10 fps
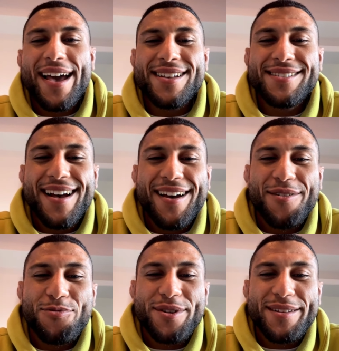ass down
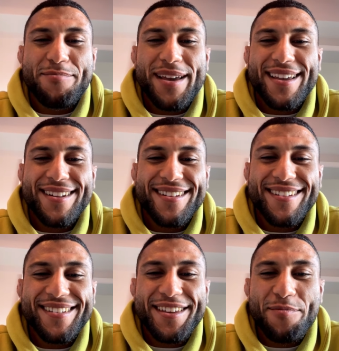and really
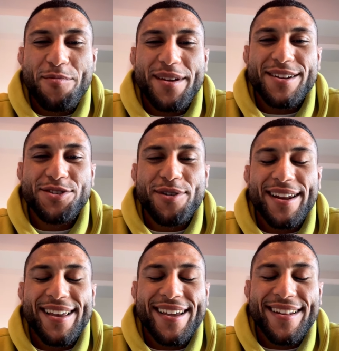making keeping me in a
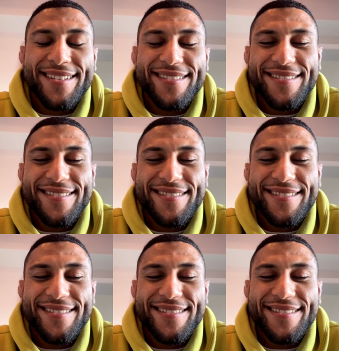straight lane.